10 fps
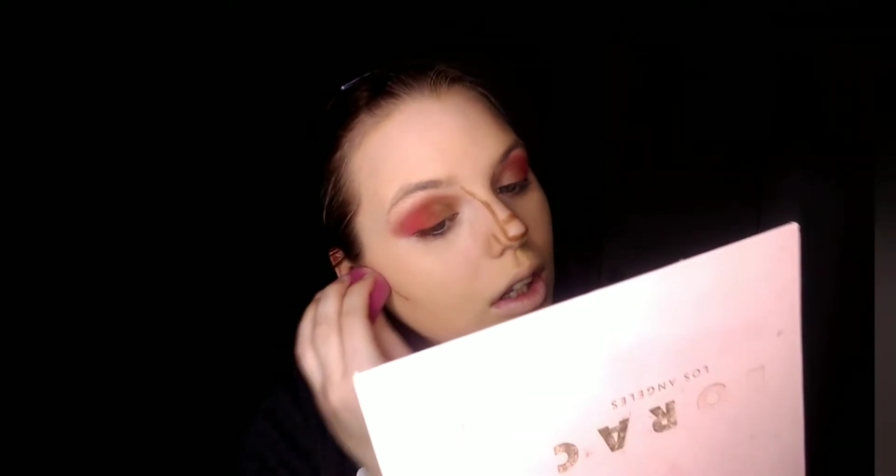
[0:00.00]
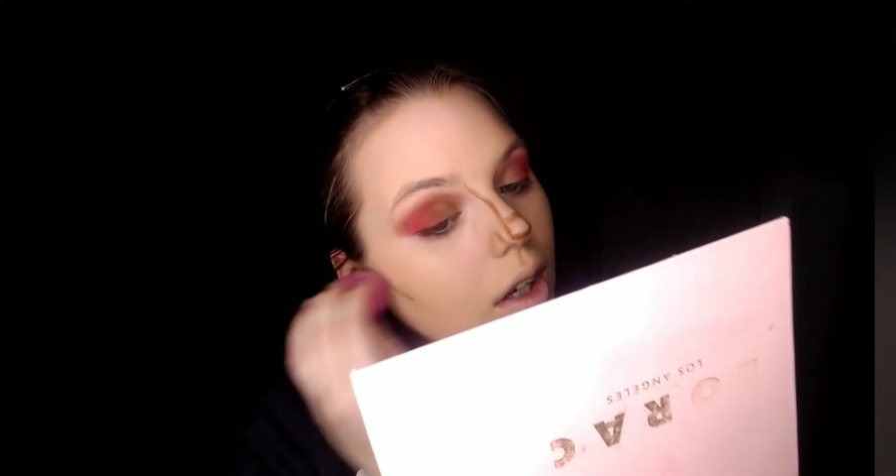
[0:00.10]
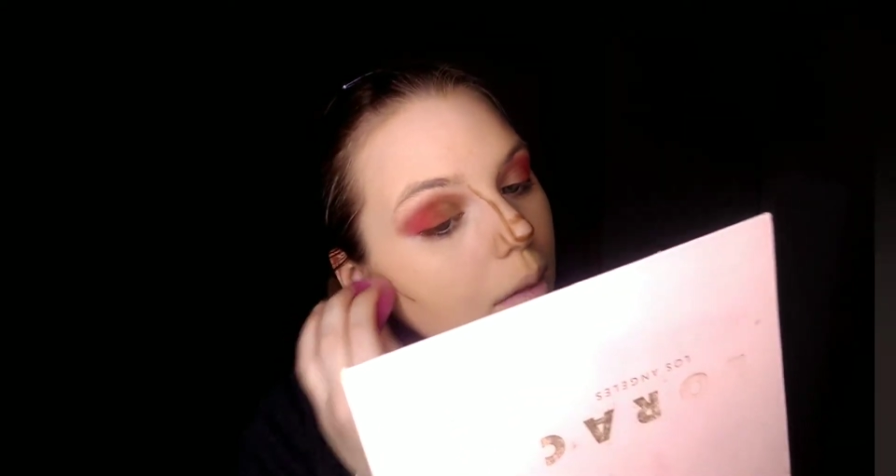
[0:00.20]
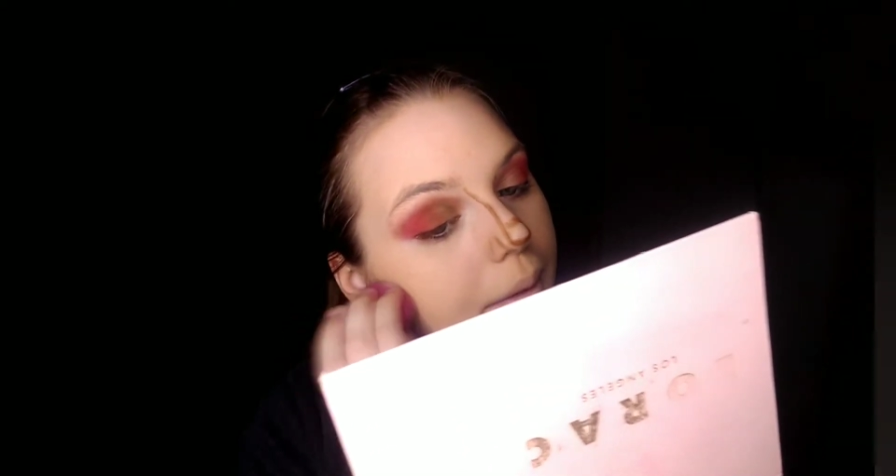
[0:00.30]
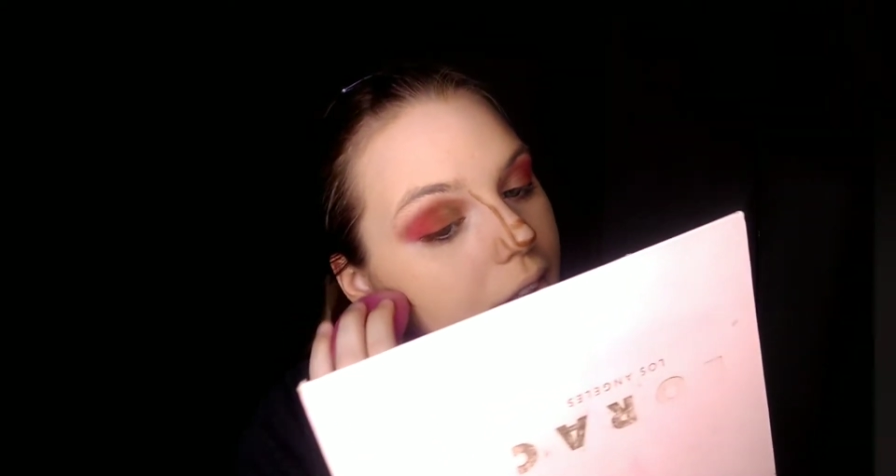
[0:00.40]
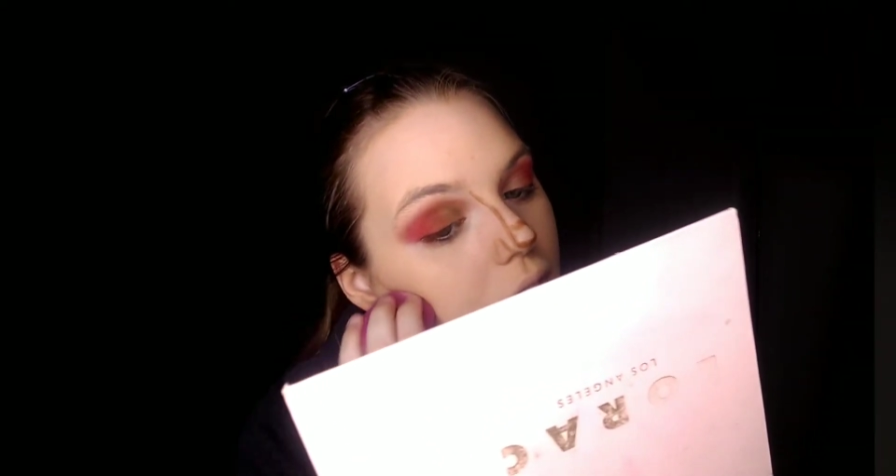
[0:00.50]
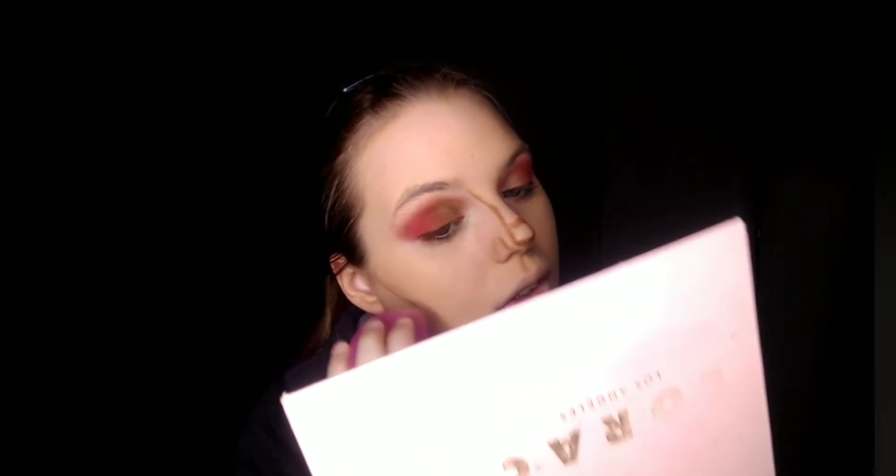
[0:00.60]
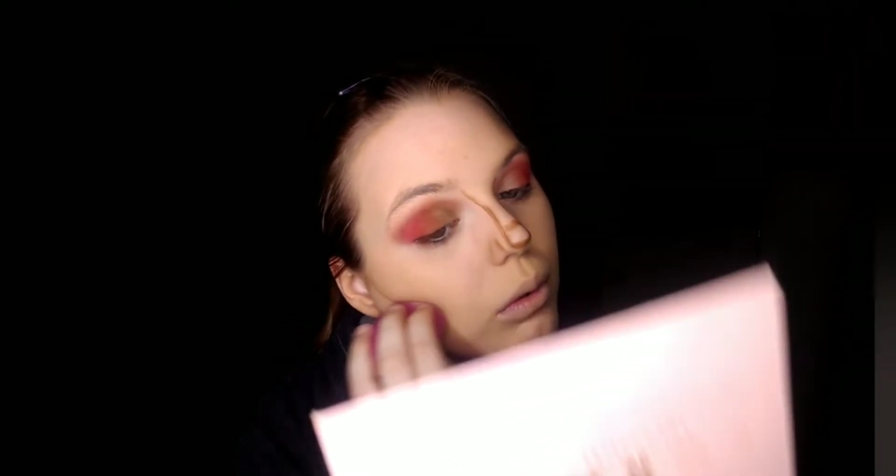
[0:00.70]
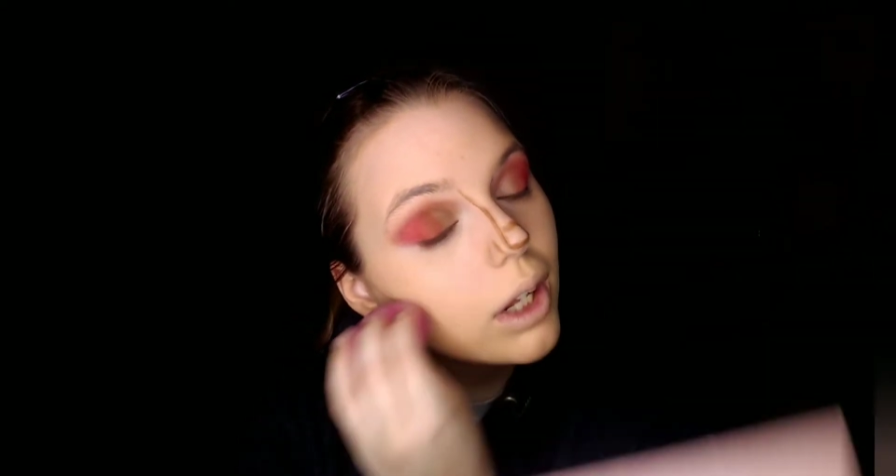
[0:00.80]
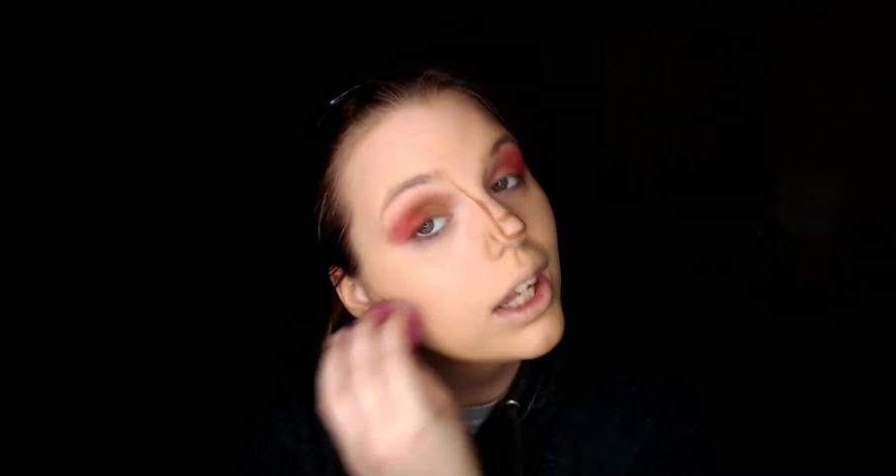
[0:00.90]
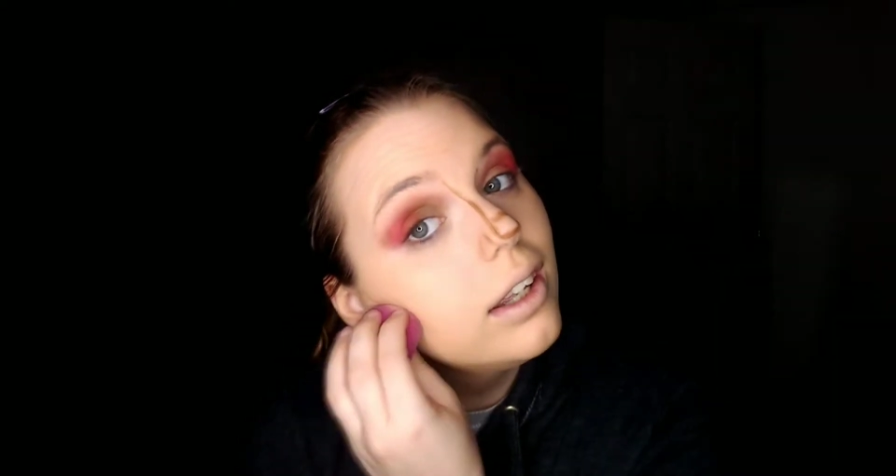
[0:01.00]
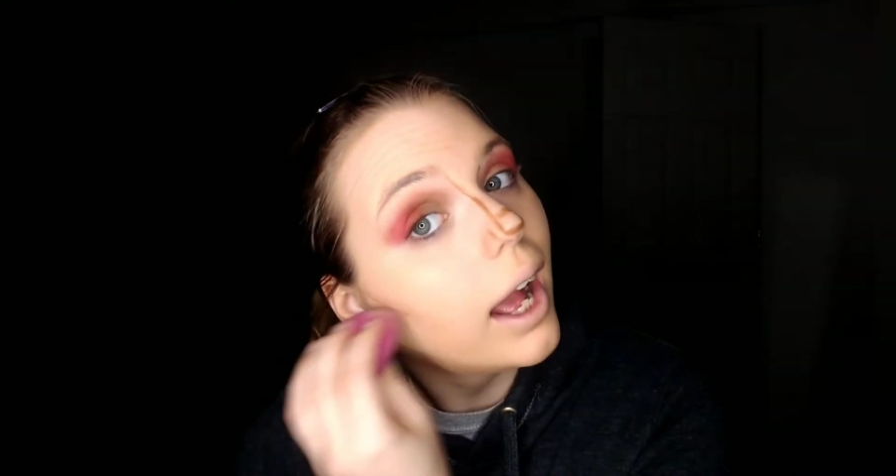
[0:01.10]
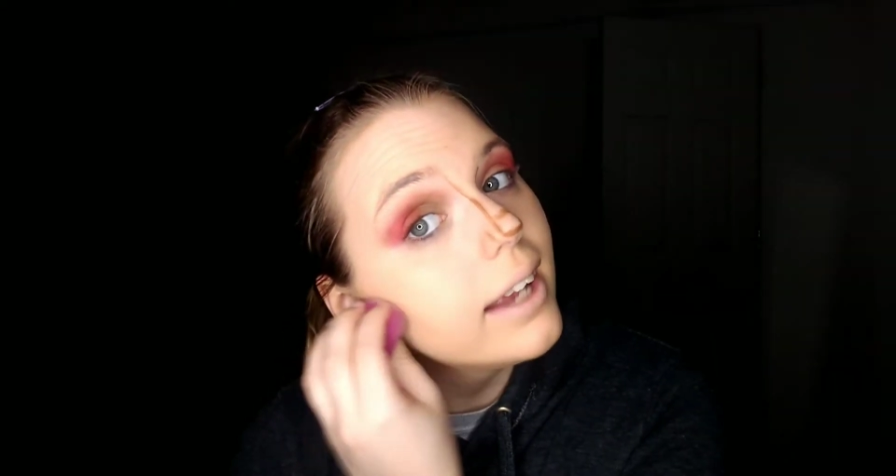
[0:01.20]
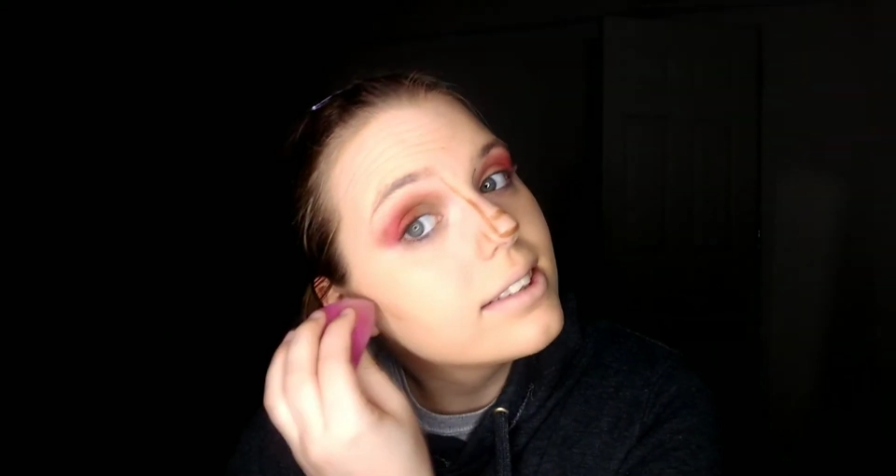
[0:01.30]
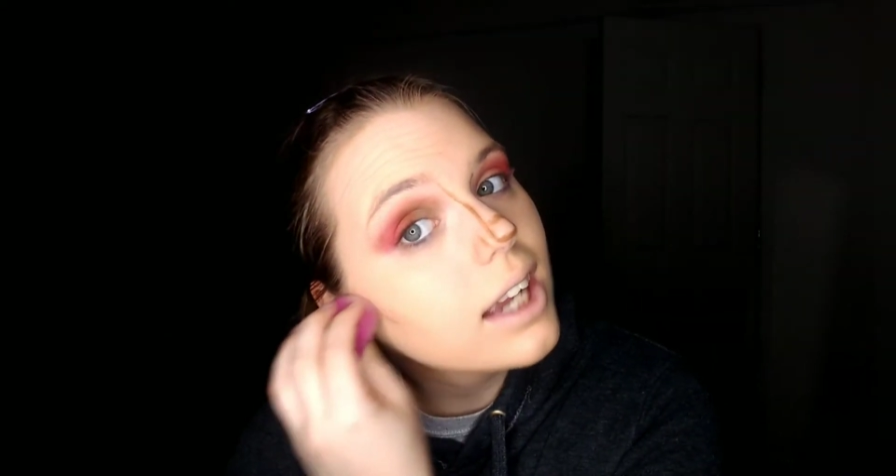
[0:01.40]
And I'm like, do you know what a
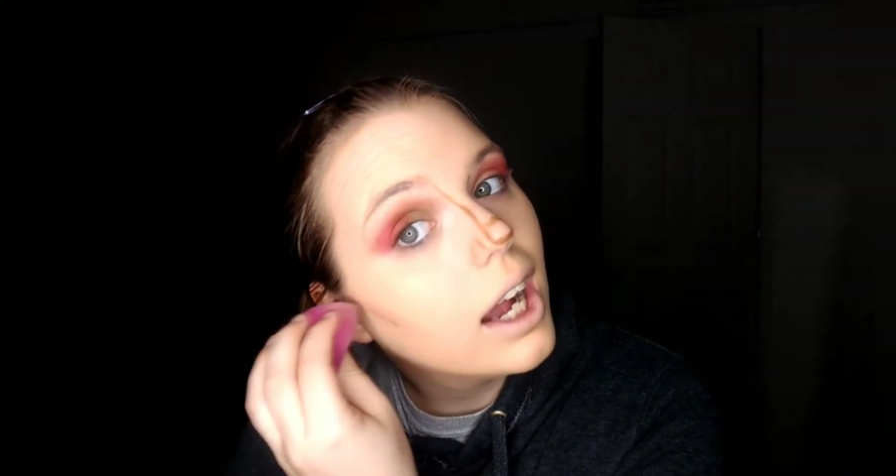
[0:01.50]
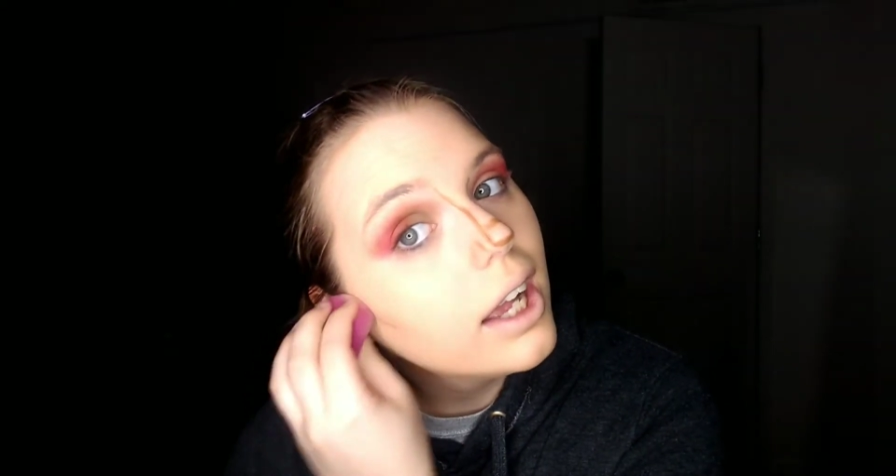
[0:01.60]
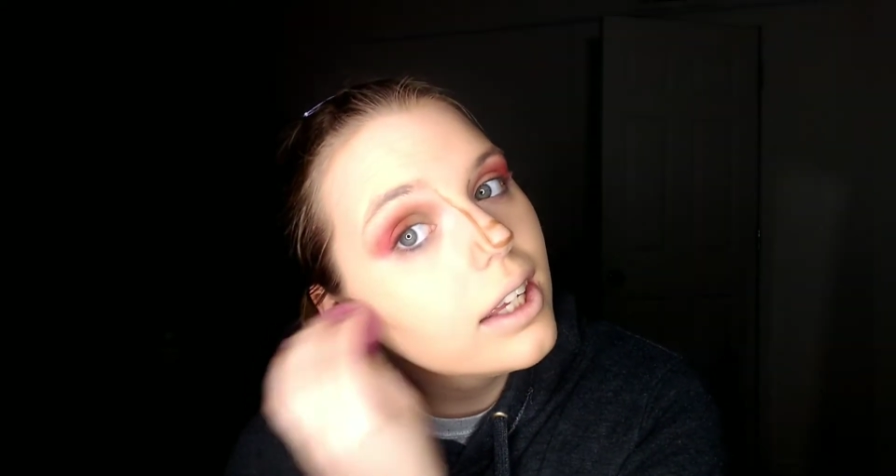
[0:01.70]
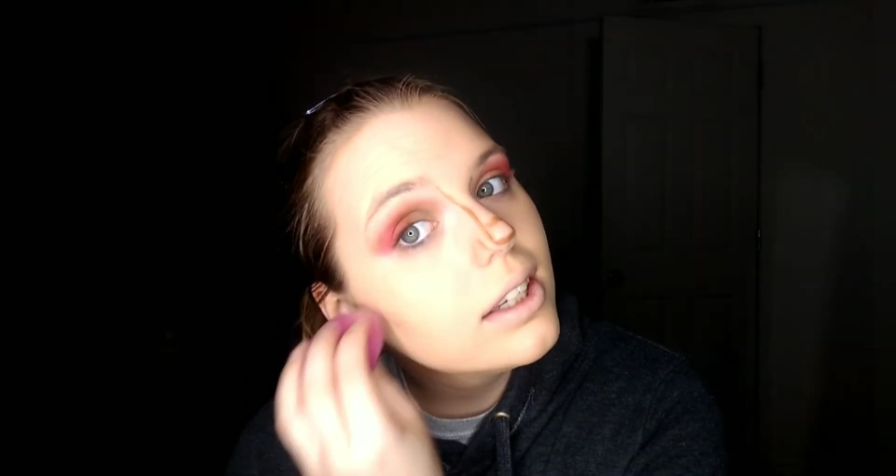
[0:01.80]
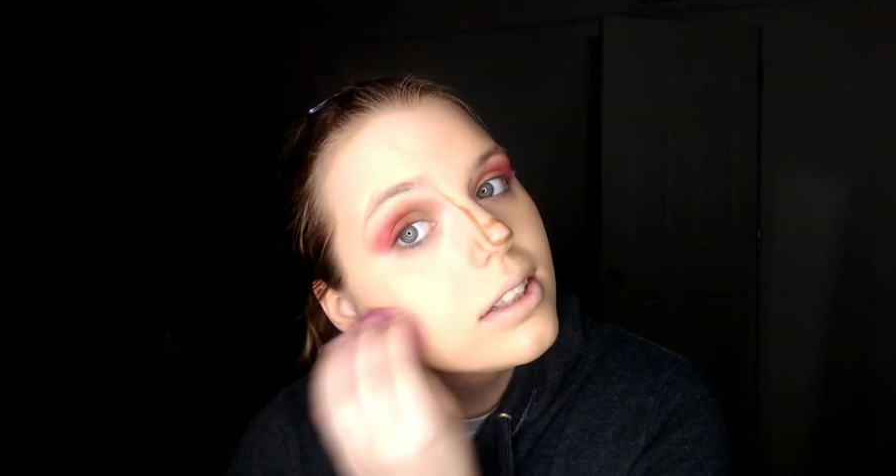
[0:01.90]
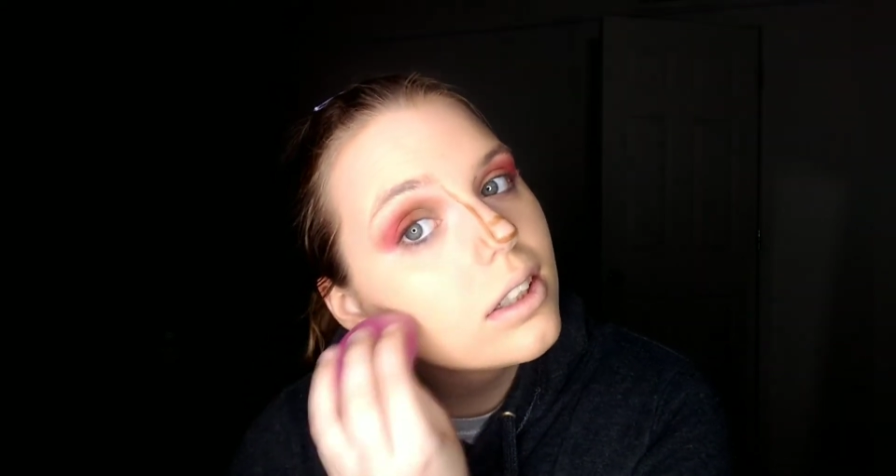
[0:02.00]
nice guy is?